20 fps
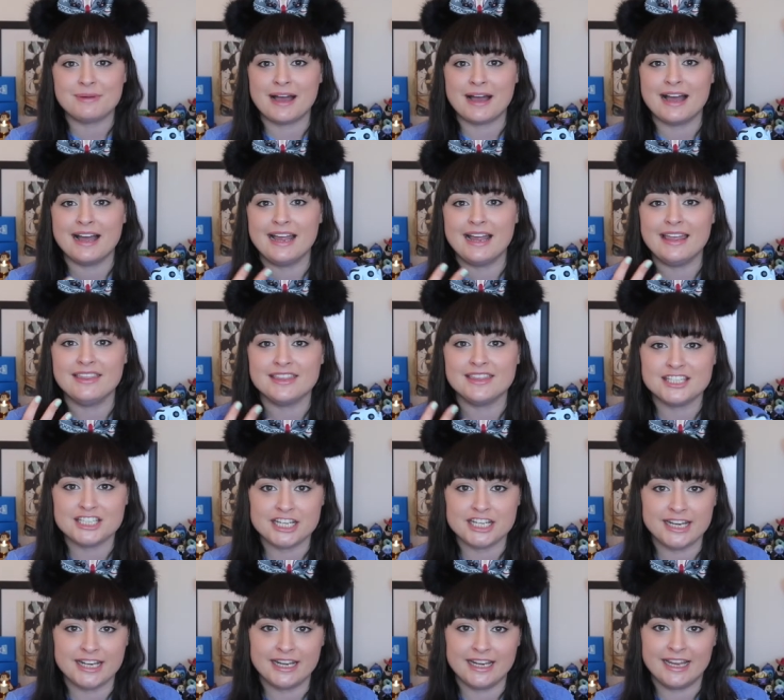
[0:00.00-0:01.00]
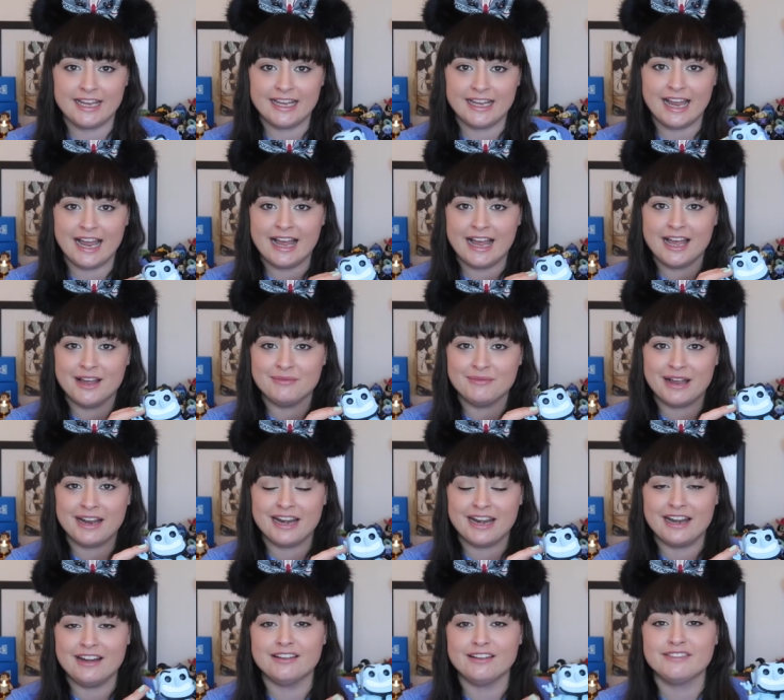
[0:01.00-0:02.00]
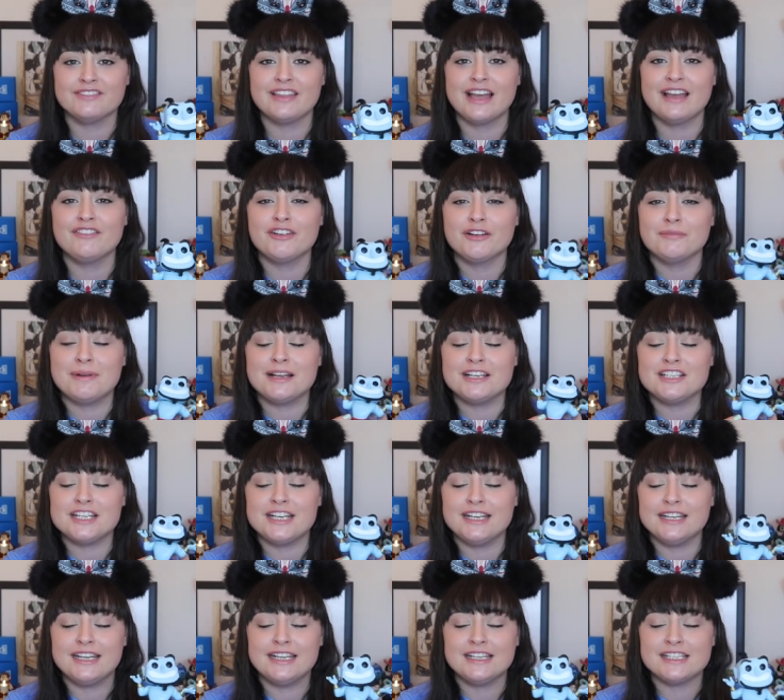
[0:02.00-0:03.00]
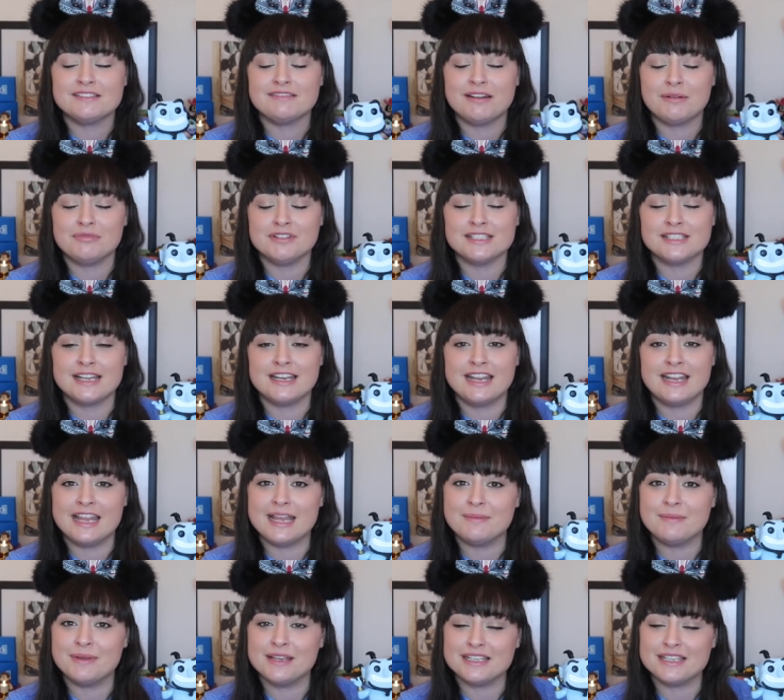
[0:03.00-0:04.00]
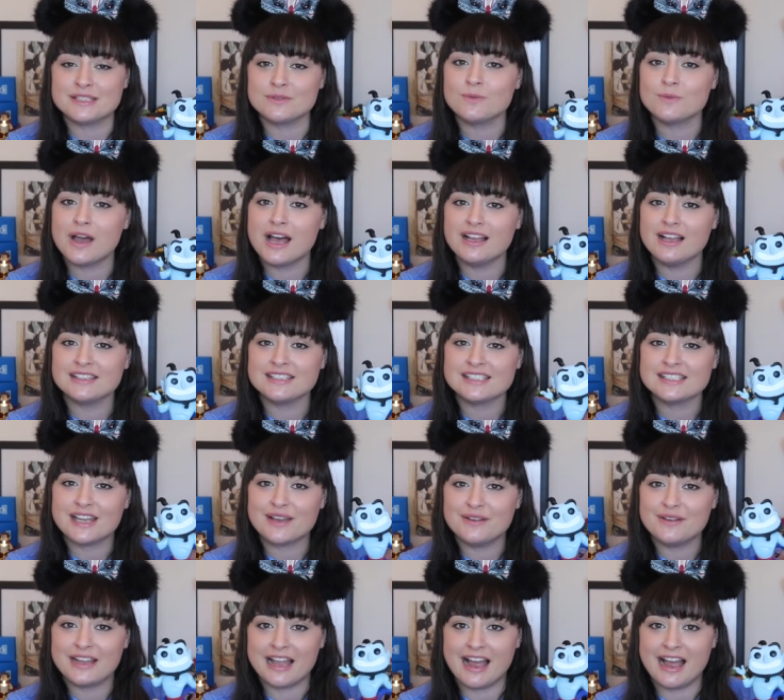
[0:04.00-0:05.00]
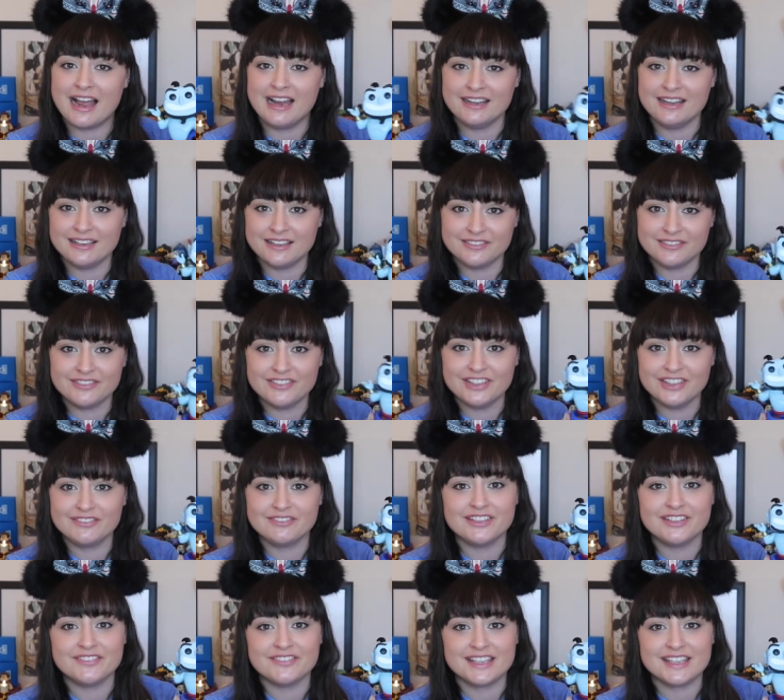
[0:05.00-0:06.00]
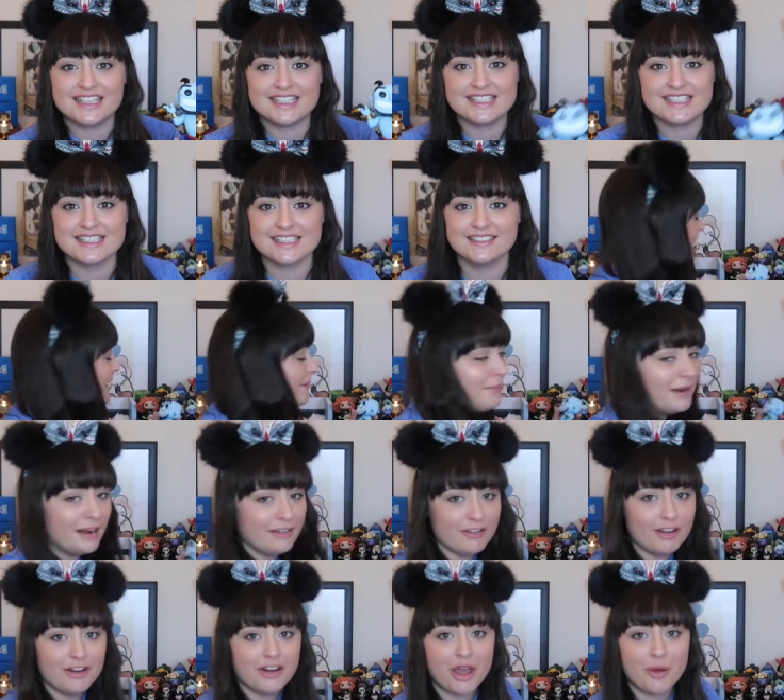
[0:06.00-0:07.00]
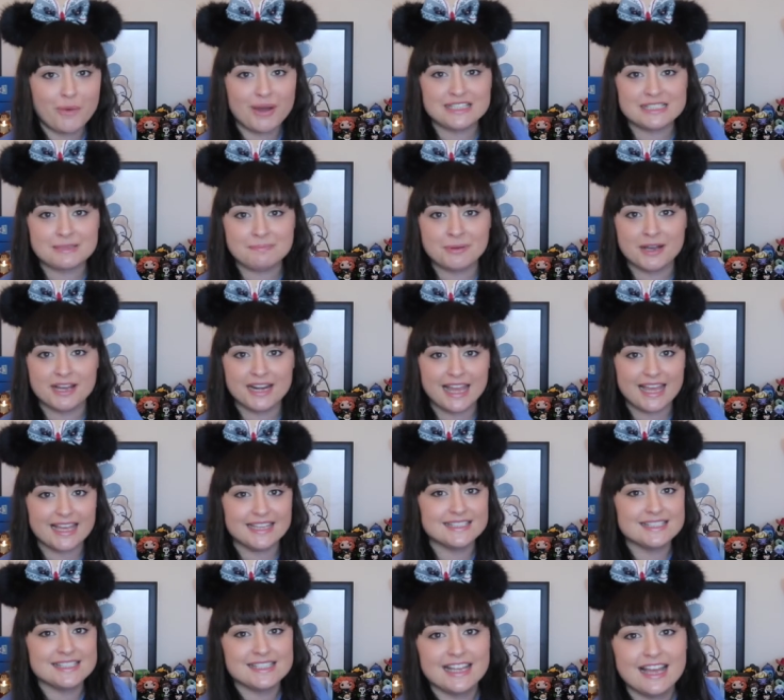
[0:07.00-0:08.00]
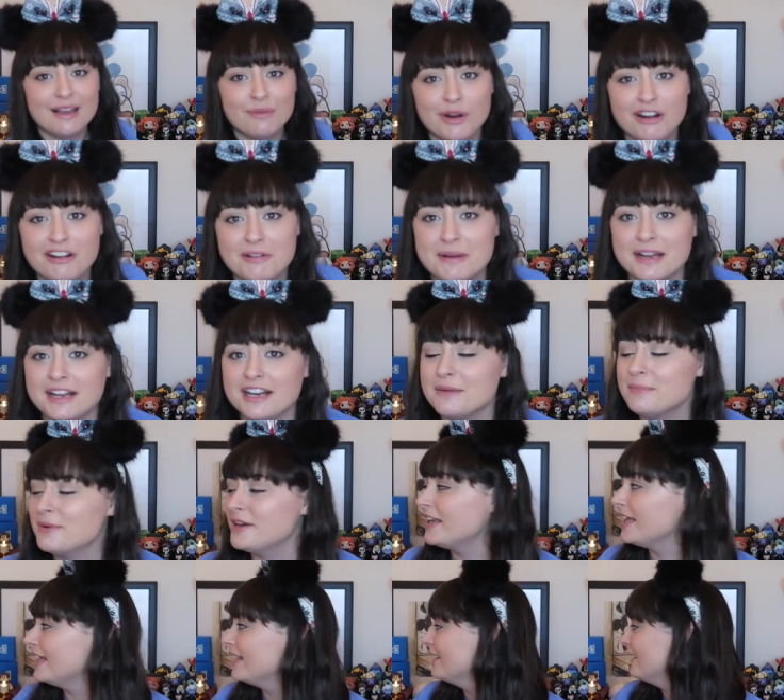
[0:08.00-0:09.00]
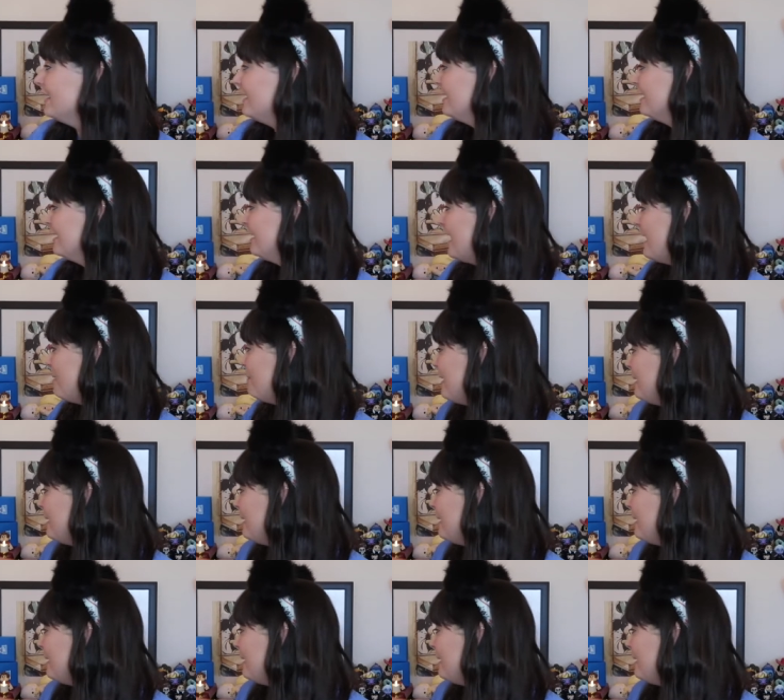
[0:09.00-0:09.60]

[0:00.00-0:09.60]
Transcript: by the Genie, and I love that I've got my Genie to represent him as well. So yeah, I love, love, love this. But I've got nowhere to put it. Where am I going to put it? I